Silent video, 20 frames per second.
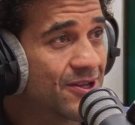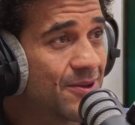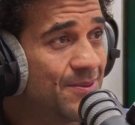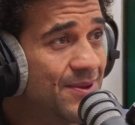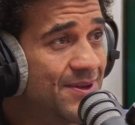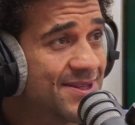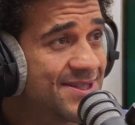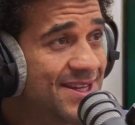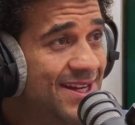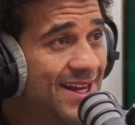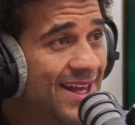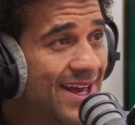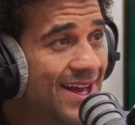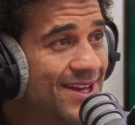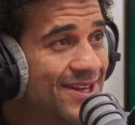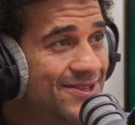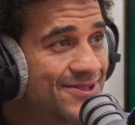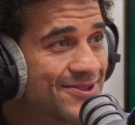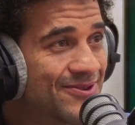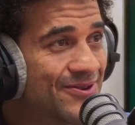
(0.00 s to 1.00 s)
community
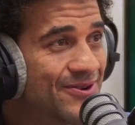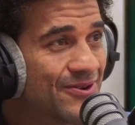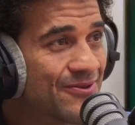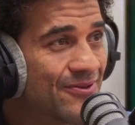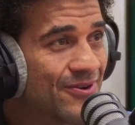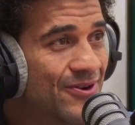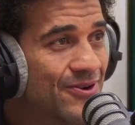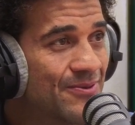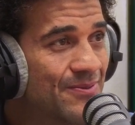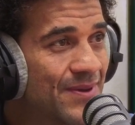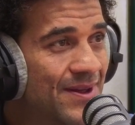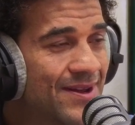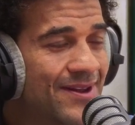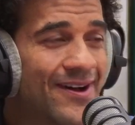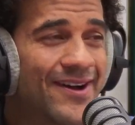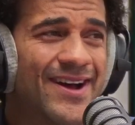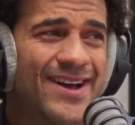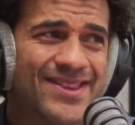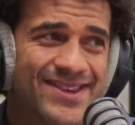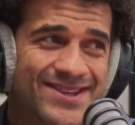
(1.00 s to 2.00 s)
liaison group. And
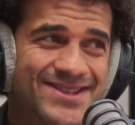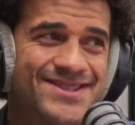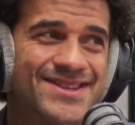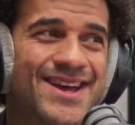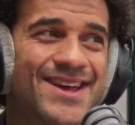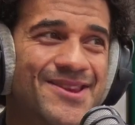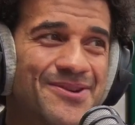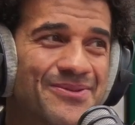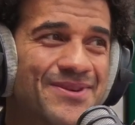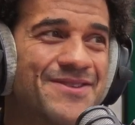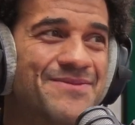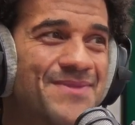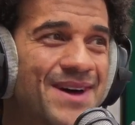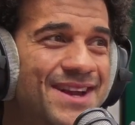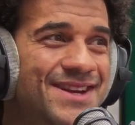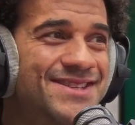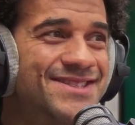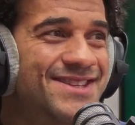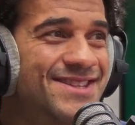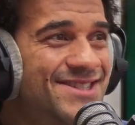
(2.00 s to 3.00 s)
I understand that we've
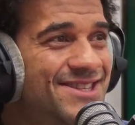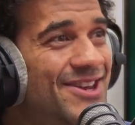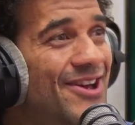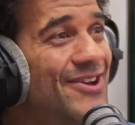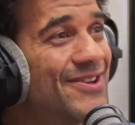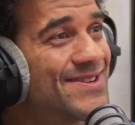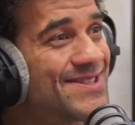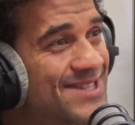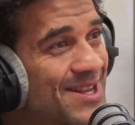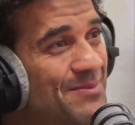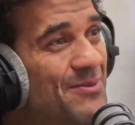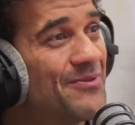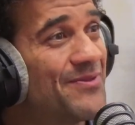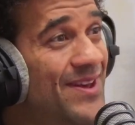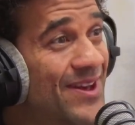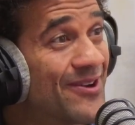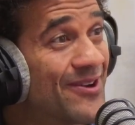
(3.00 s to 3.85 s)
managed to turn some of it